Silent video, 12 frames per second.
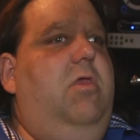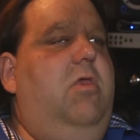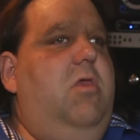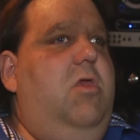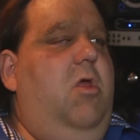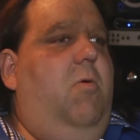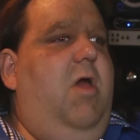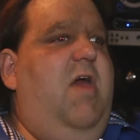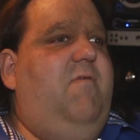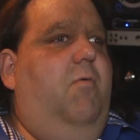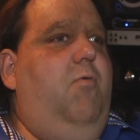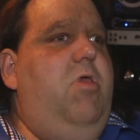you don't have
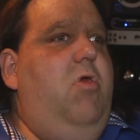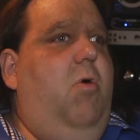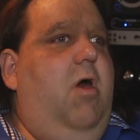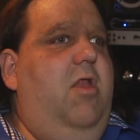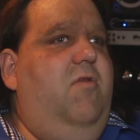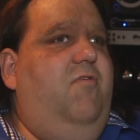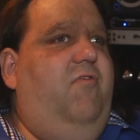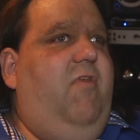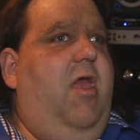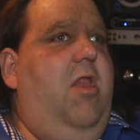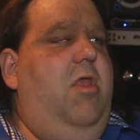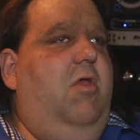a real
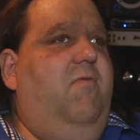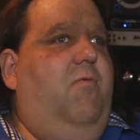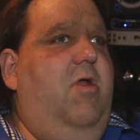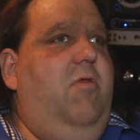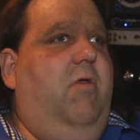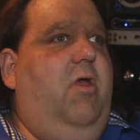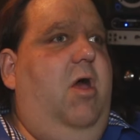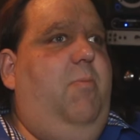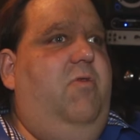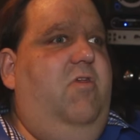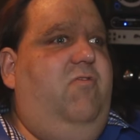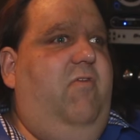understanding of what your
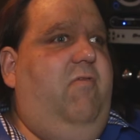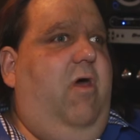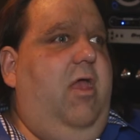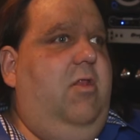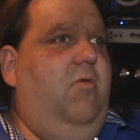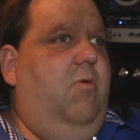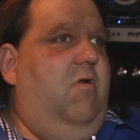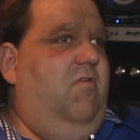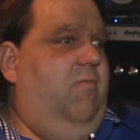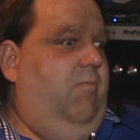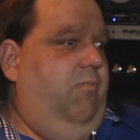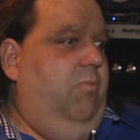competition's like. In other
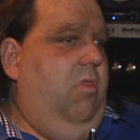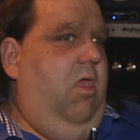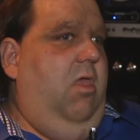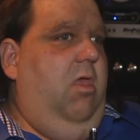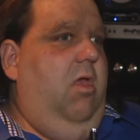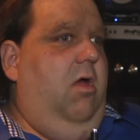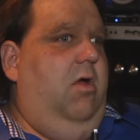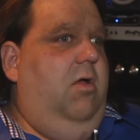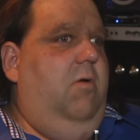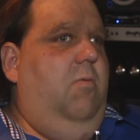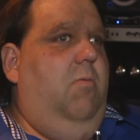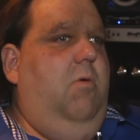words,
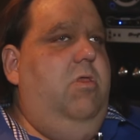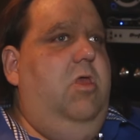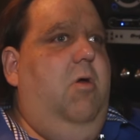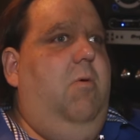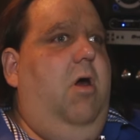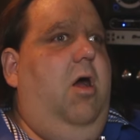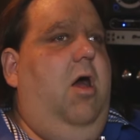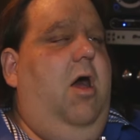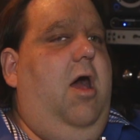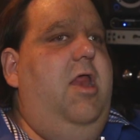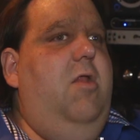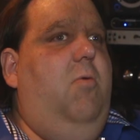you know,
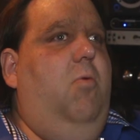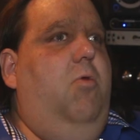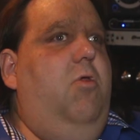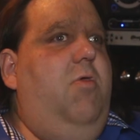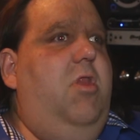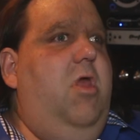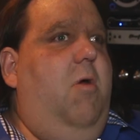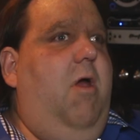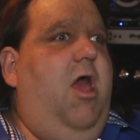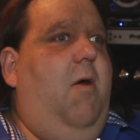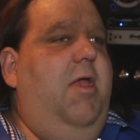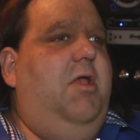I didn't really know
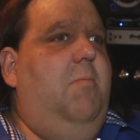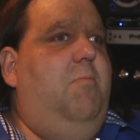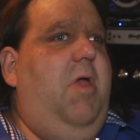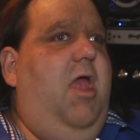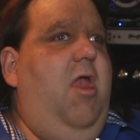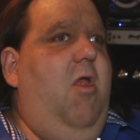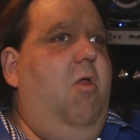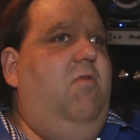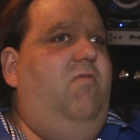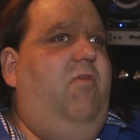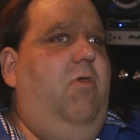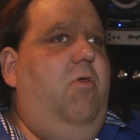how I
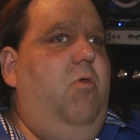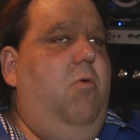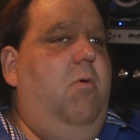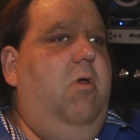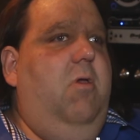compared to